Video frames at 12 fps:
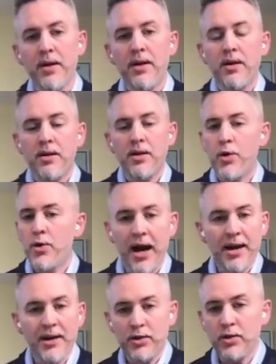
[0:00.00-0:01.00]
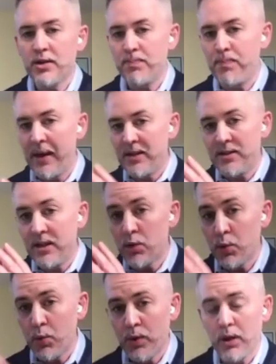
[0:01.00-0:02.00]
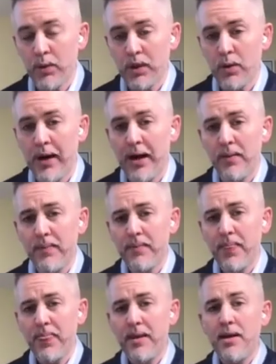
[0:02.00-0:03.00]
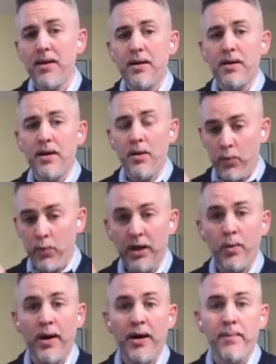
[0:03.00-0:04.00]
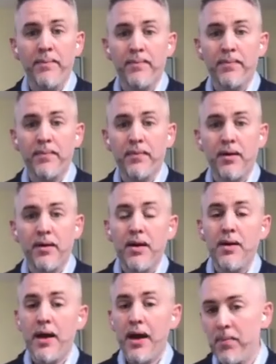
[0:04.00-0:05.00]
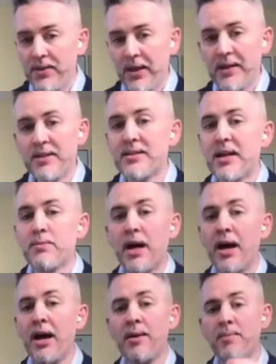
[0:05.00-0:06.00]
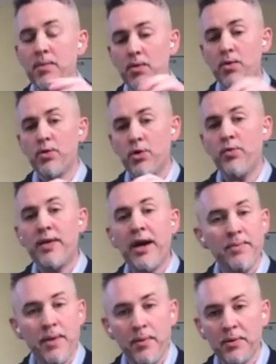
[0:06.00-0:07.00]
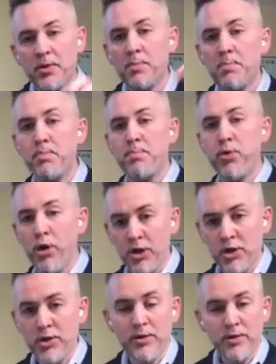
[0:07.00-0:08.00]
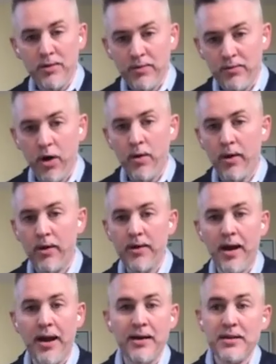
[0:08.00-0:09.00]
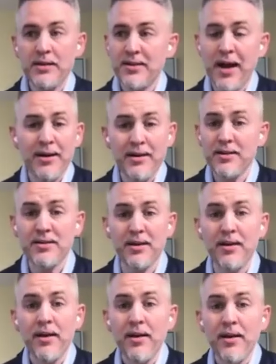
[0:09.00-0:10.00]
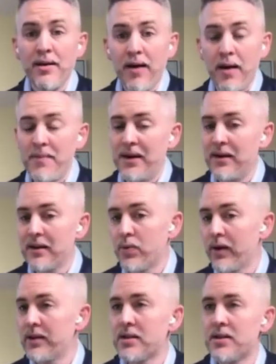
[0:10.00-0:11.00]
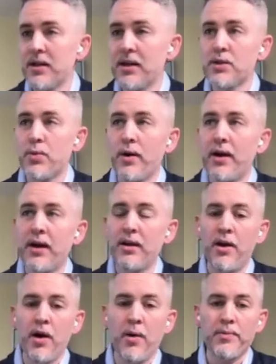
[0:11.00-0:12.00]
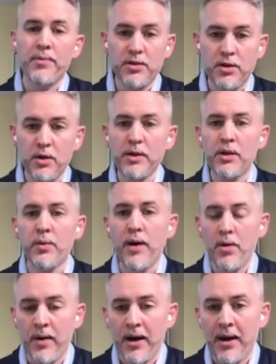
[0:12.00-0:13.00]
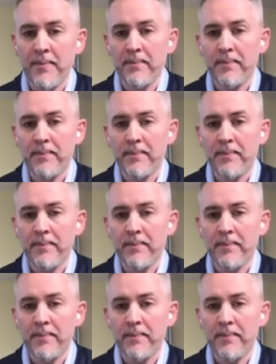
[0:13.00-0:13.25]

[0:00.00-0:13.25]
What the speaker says: You got to do the basics really, really well, really well. But then at the same time, you've got to be able to push forward. And it's not easy. I mean, it's one of these things where to do it the right way,